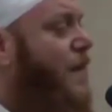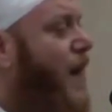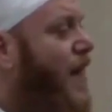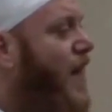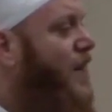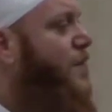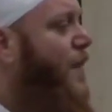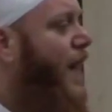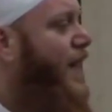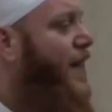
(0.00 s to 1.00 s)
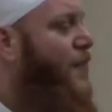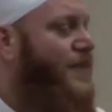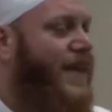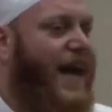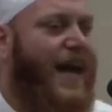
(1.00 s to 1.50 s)
But Allah subhanahu
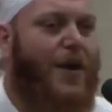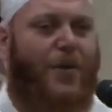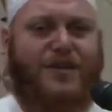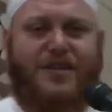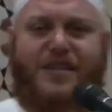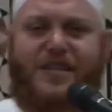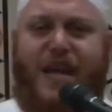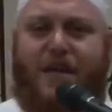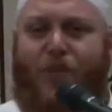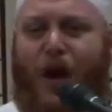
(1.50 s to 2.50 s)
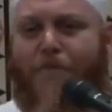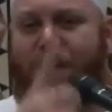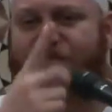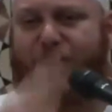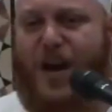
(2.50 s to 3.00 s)
wa ta'ala wanted to take
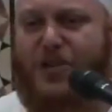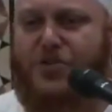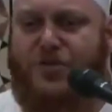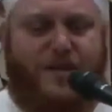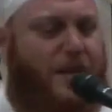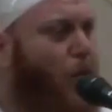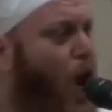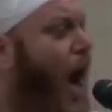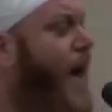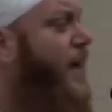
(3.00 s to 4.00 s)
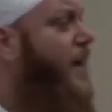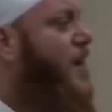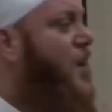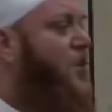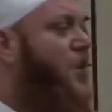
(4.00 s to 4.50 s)
Muhammad via Jerusalem.
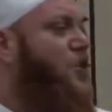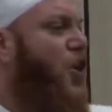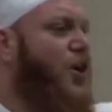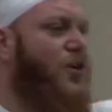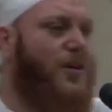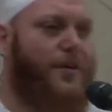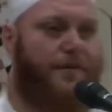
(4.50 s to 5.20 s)
Why? To tell you